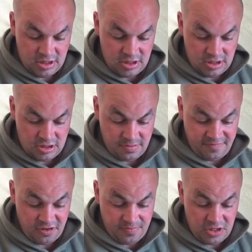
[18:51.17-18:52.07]
Just
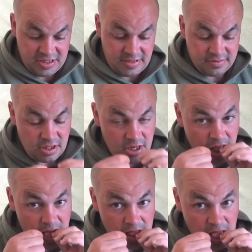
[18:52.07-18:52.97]
before you pull it down tight,
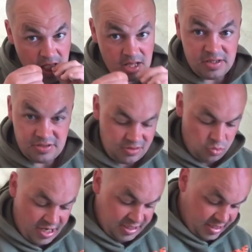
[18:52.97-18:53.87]
just
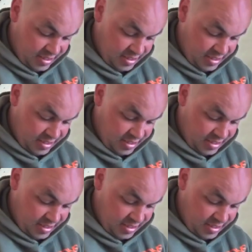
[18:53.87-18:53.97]
wet it